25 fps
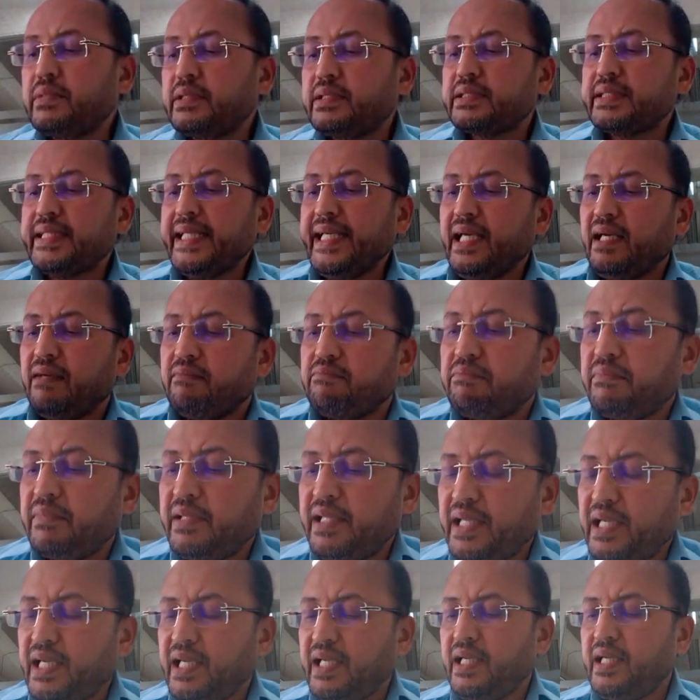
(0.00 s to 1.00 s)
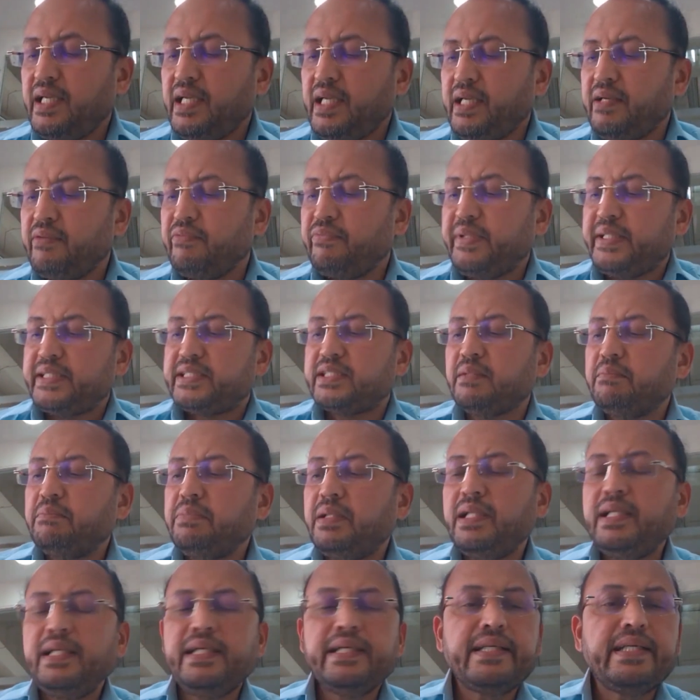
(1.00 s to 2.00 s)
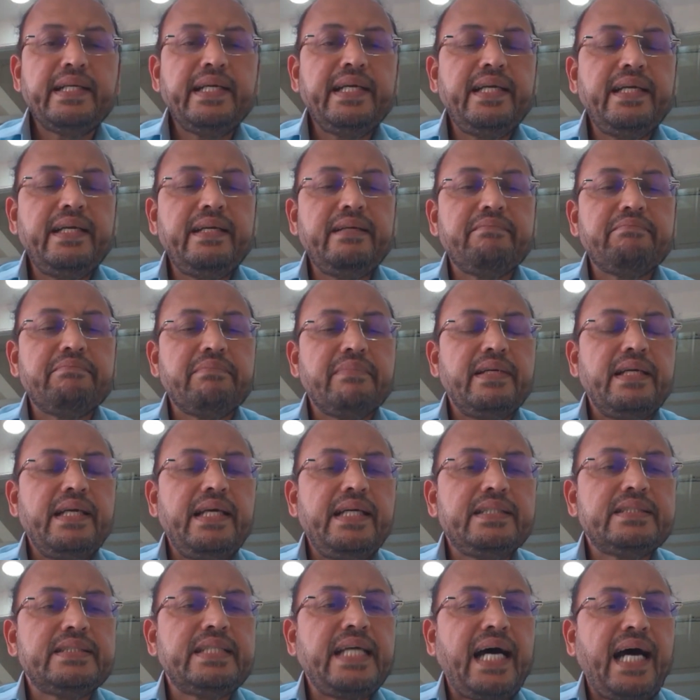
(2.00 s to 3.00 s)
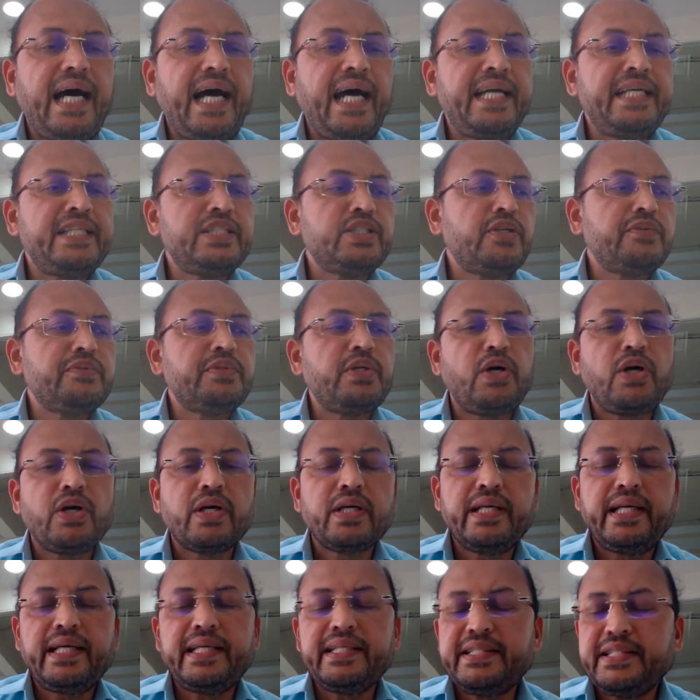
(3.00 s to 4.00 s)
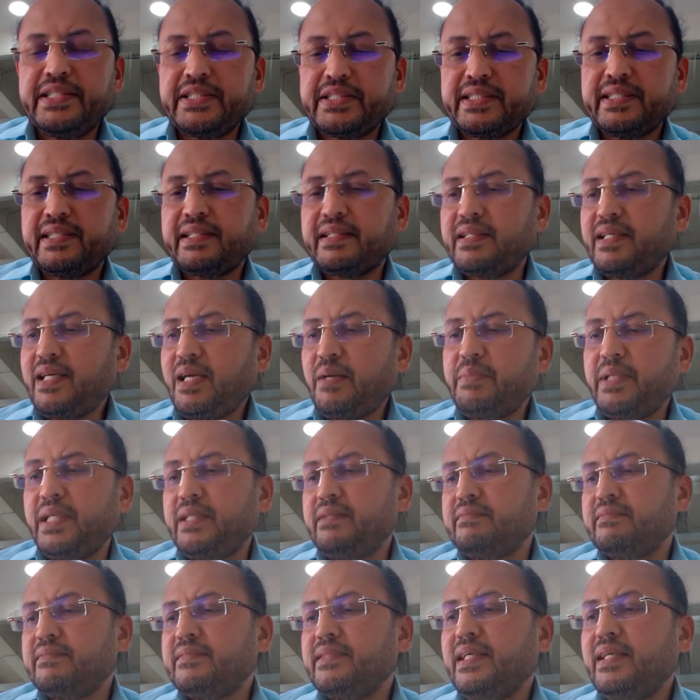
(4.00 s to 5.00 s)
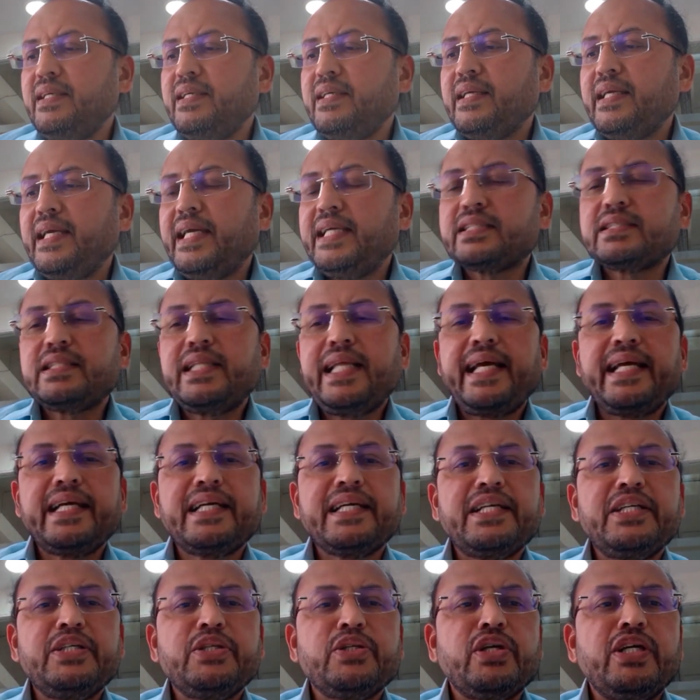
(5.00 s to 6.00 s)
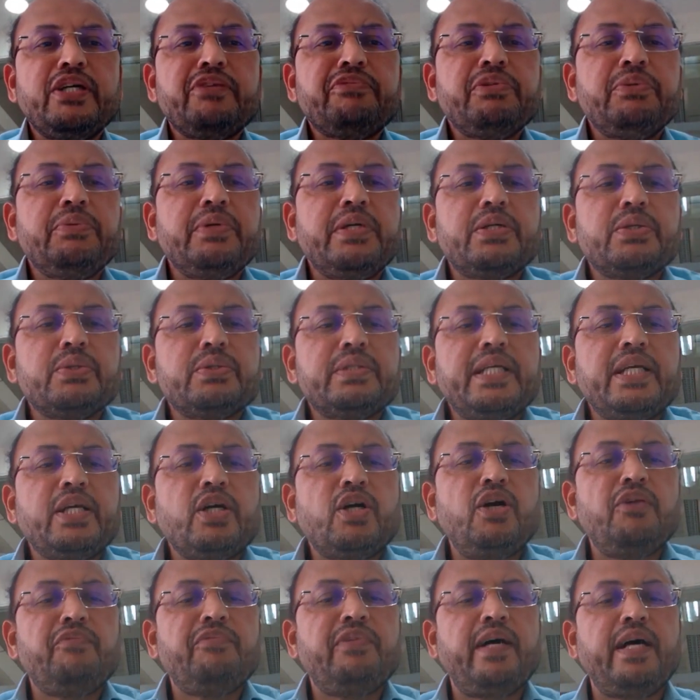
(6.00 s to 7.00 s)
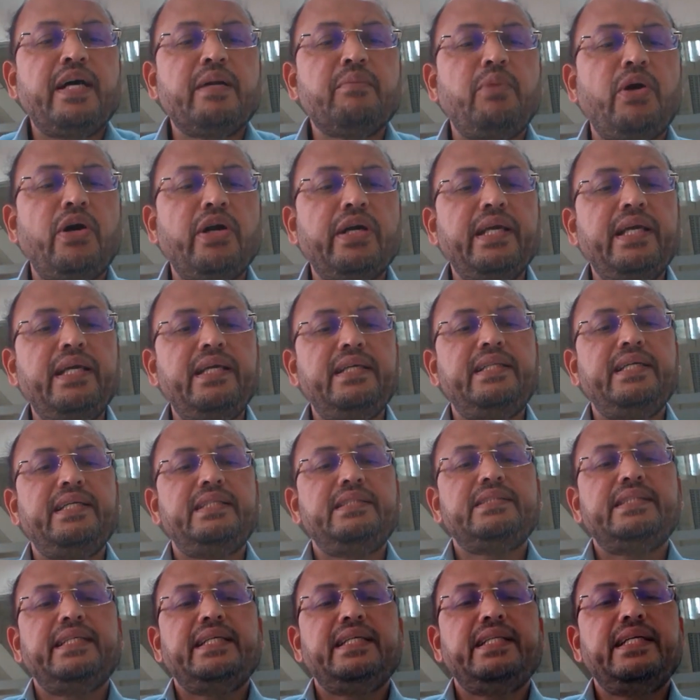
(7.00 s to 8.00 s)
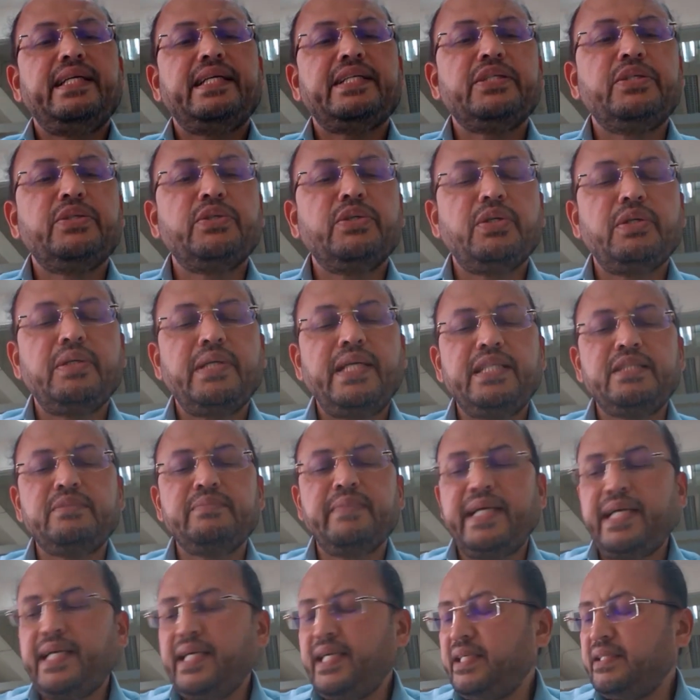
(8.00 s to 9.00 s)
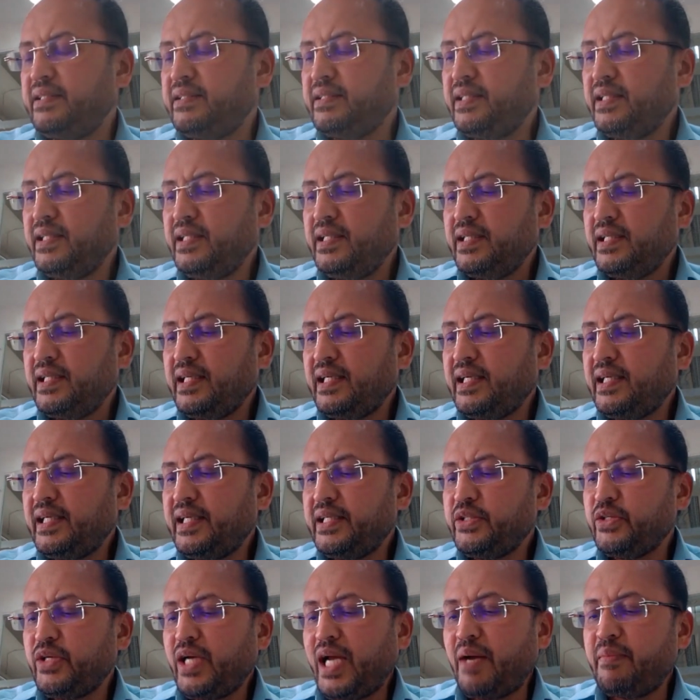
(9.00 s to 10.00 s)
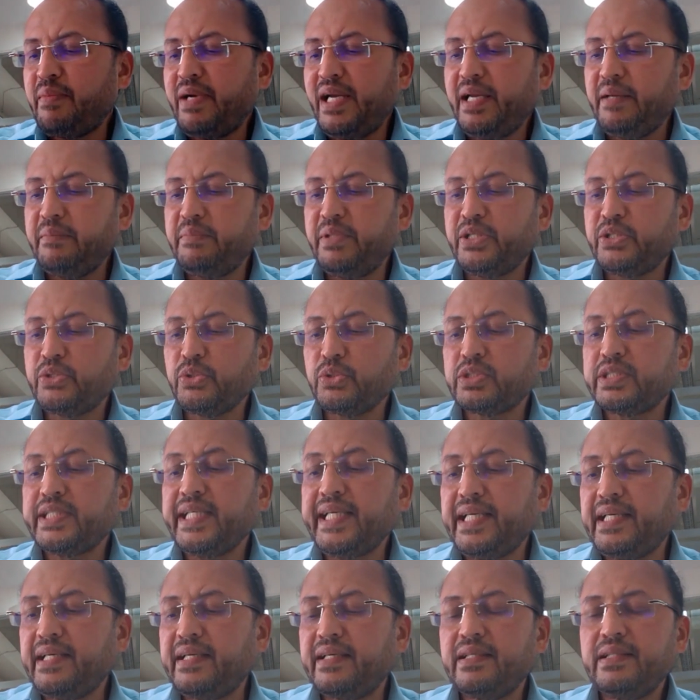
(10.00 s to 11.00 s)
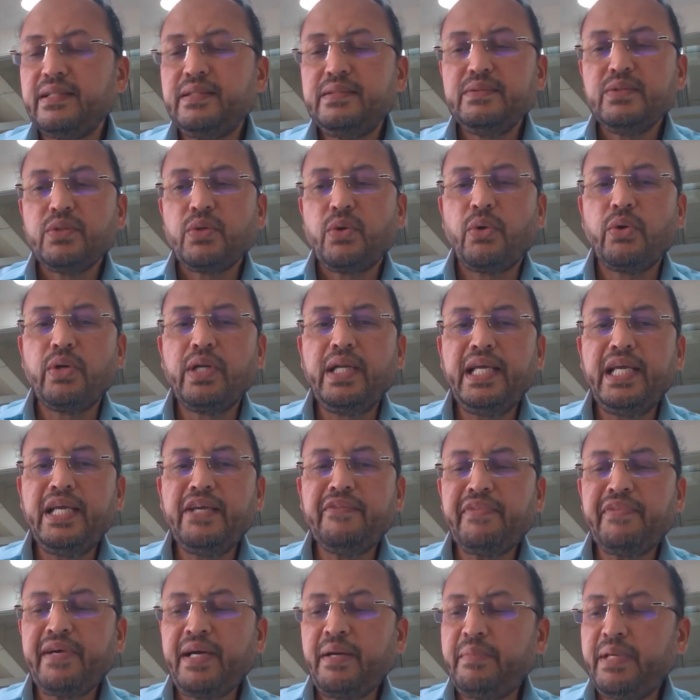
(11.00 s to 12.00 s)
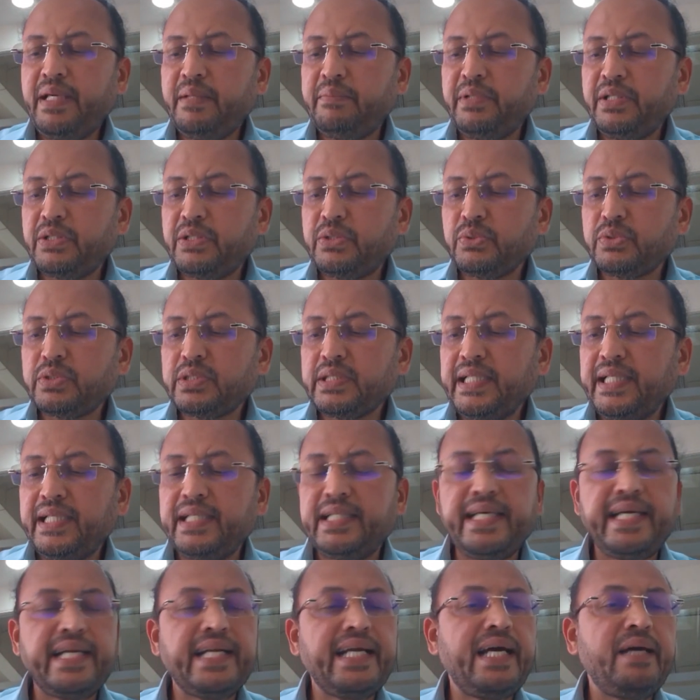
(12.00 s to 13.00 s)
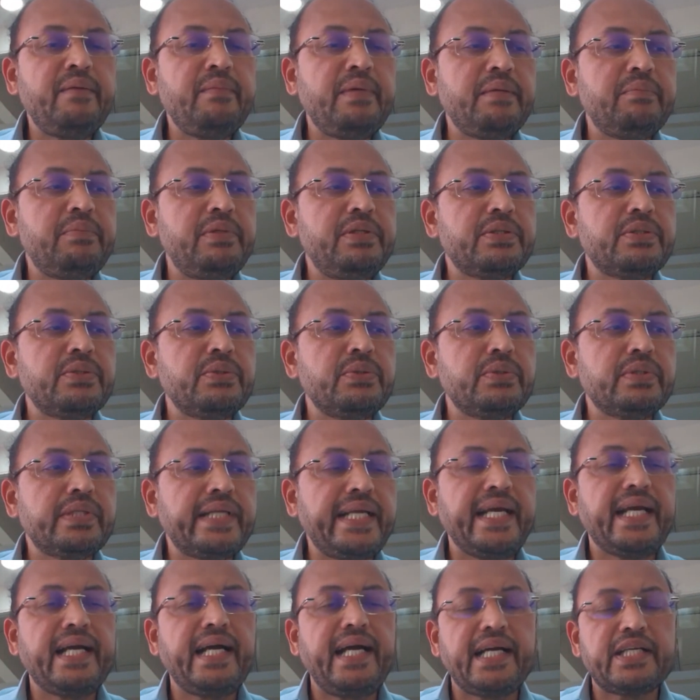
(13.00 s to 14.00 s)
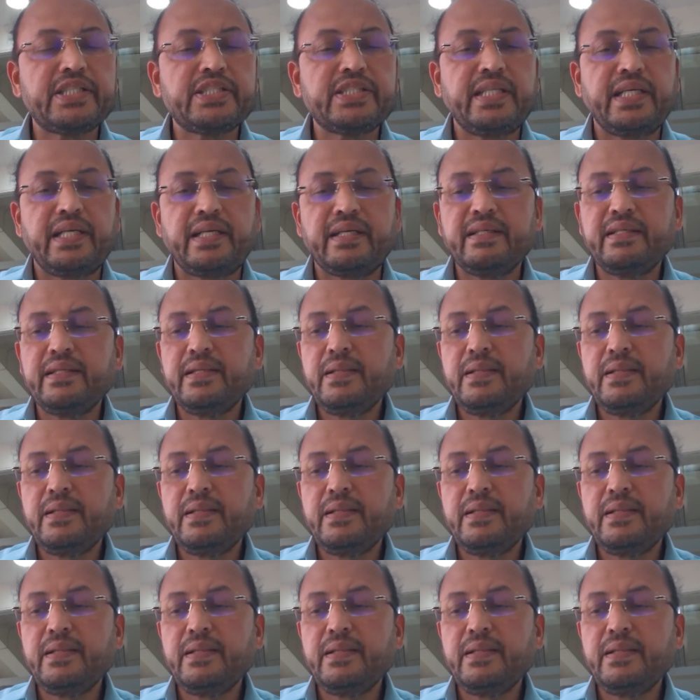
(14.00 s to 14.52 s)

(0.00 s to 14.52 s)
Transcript: See, visibility is the eyes of the organization. I mean, it's like, if you were to think of our body, then say that, is my, am I able to see? Only if I'm able to see, then I'm able to take action.